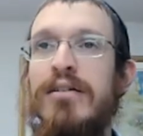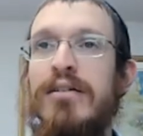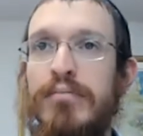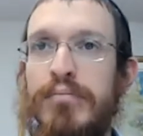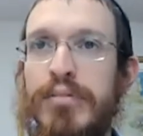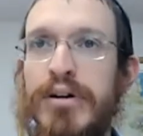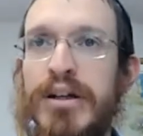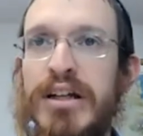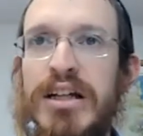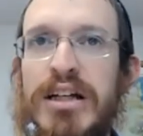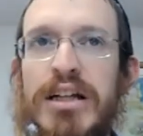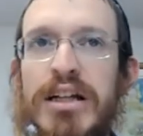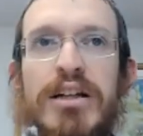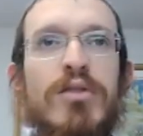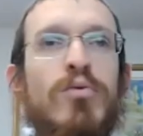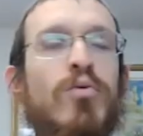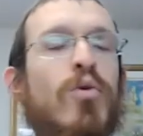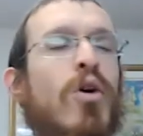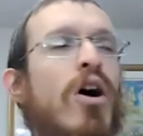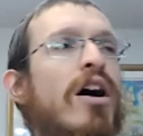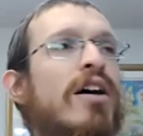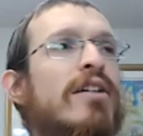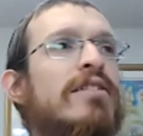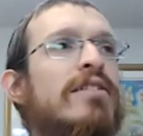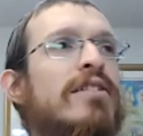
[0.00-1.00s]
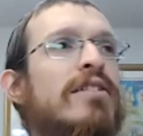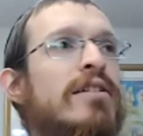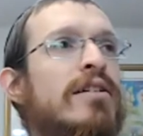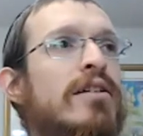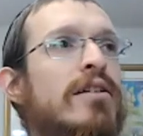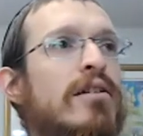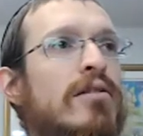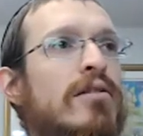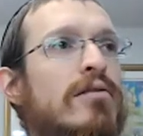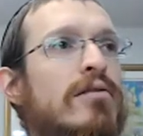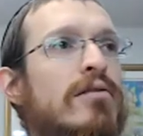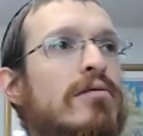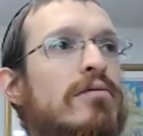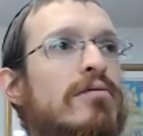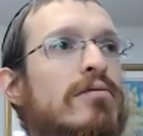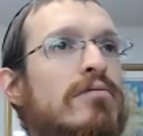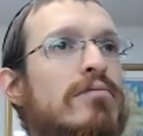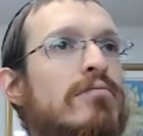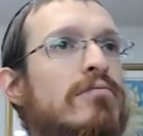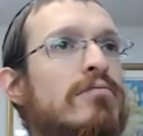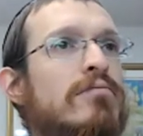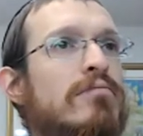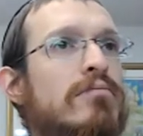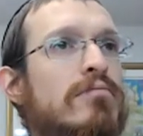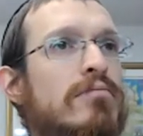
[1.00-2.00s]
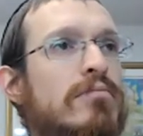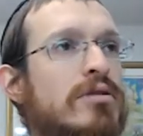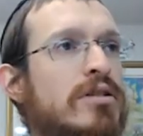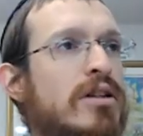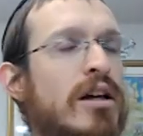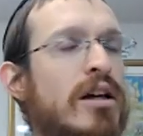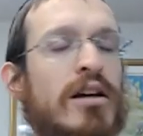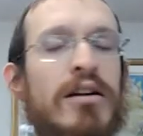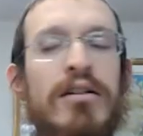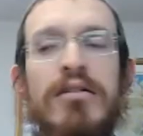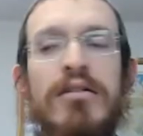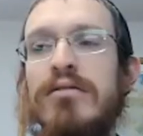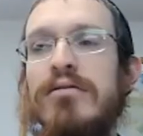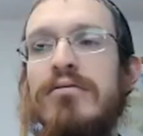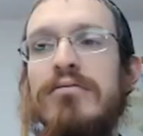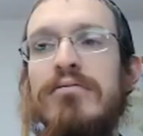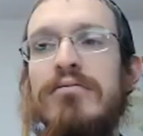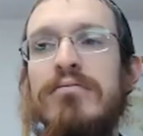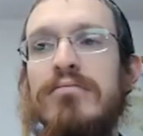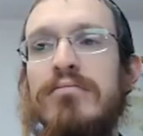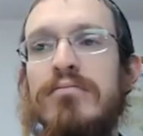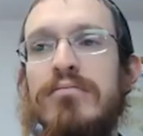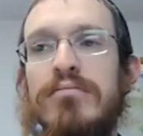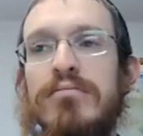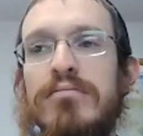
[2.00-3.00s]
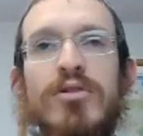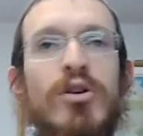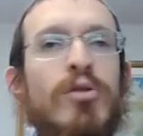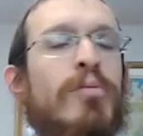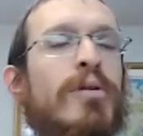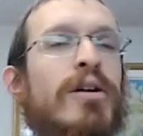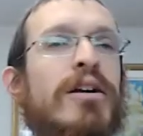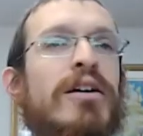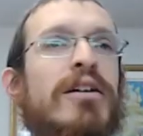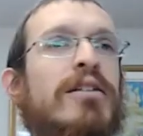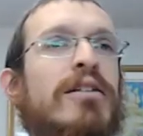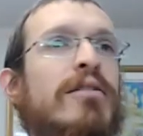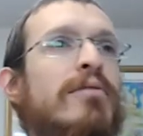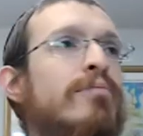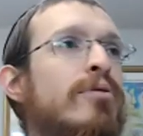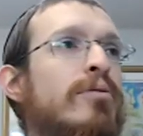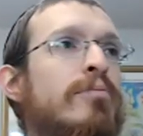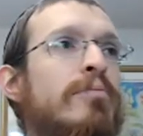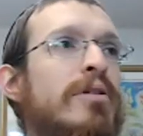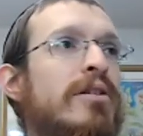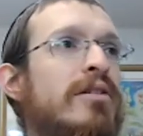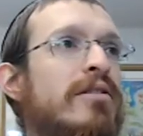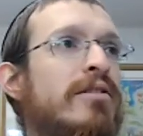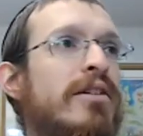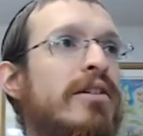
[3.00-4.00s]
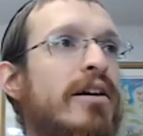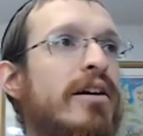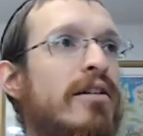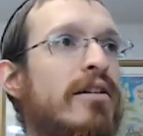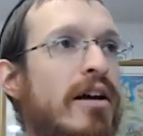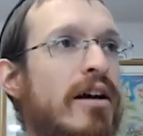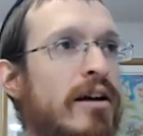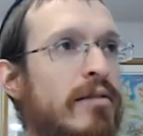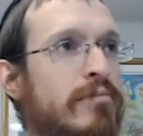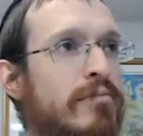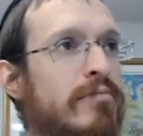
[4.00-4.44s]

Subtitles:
but he walked in there saying, nobody can put me in jail.